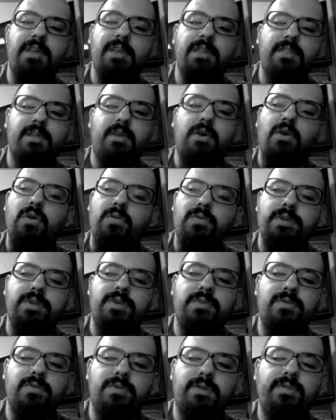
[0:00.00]
There are always
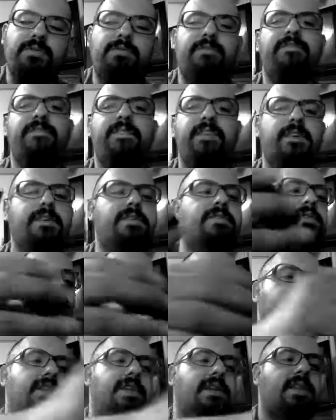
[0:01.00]
two or three fingers
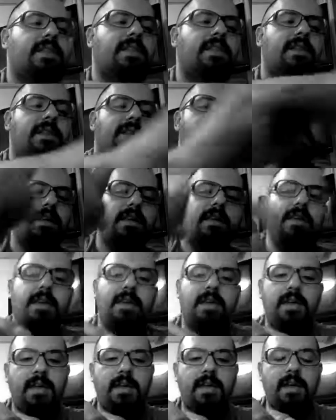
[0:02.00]
holding it.
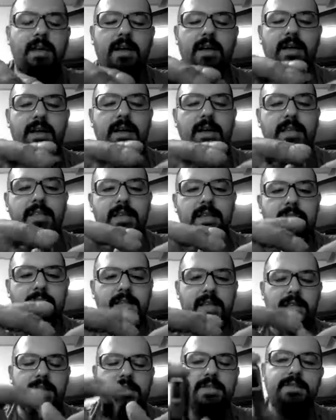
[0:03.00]
Uh, and it,
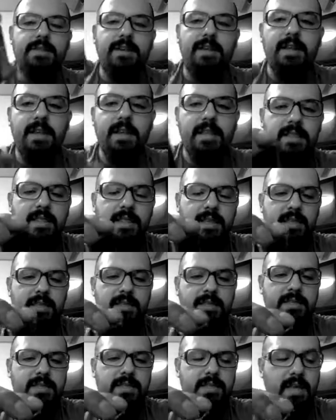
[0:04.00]
and like
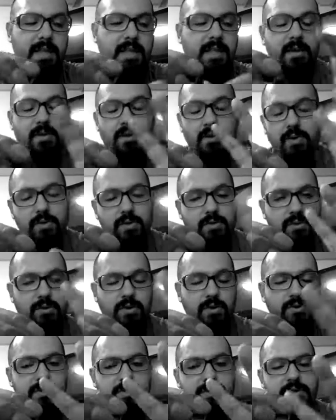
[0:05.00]
this, and all,
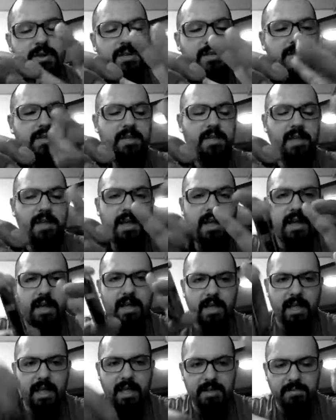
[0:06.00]
those tricks
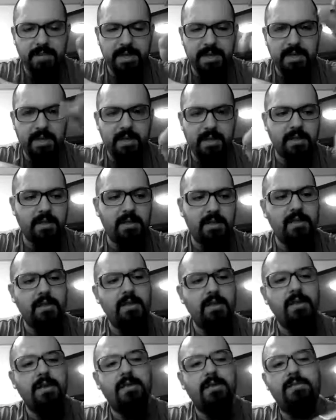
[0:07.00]
can be done
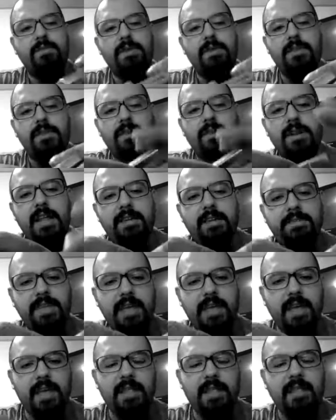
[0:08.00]
with your left
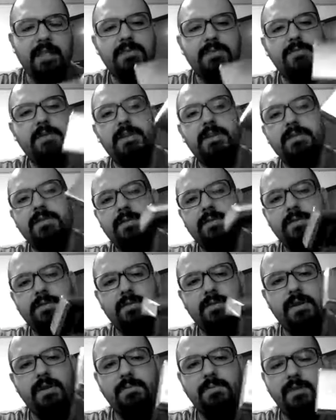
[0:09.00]
hand as well so
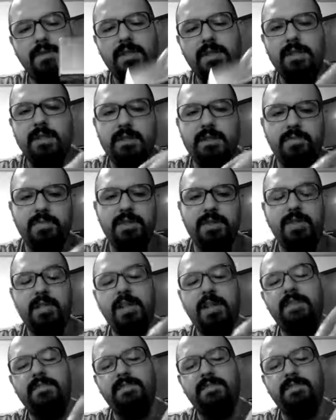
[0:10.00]
I'm doing with the left